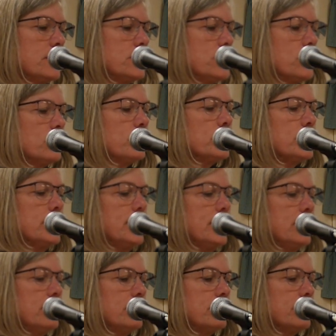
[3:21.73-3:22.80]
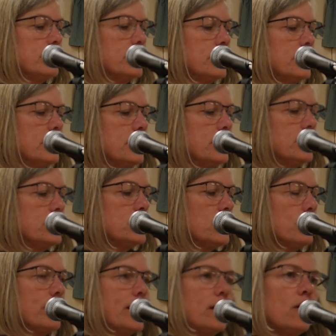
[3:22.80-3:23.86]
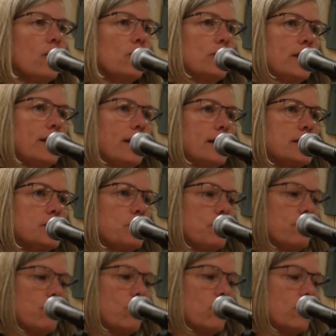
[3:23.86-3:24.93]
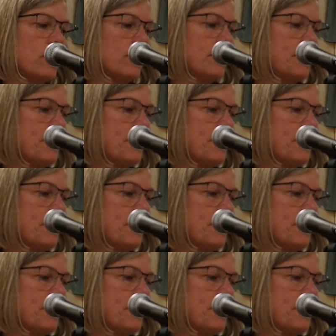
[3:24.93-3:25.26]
don't believe, don't make holy as before.